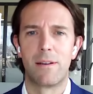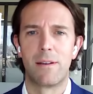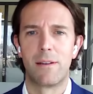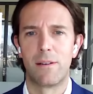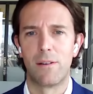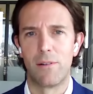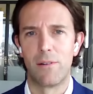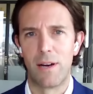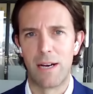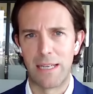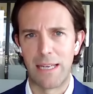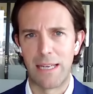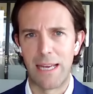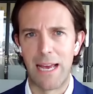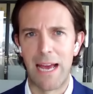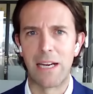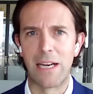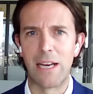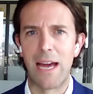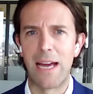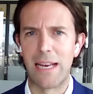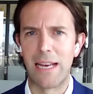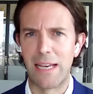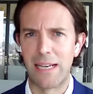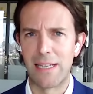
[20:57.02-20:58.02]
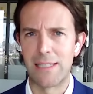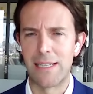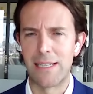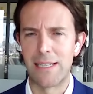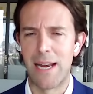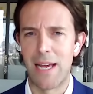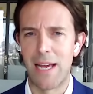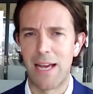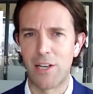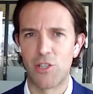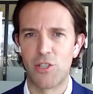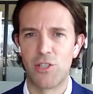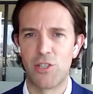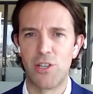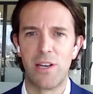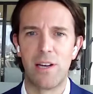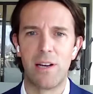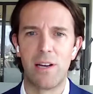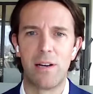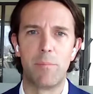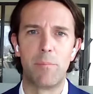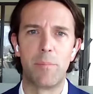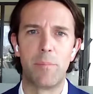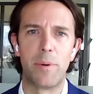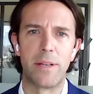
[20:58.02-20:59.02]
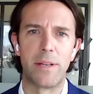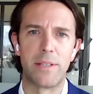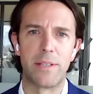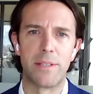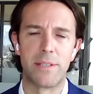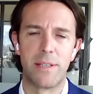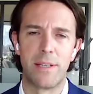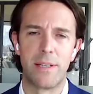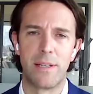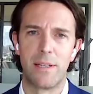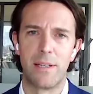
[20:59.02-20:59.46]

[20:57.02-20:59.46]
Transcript: you know, again, heading into next year, but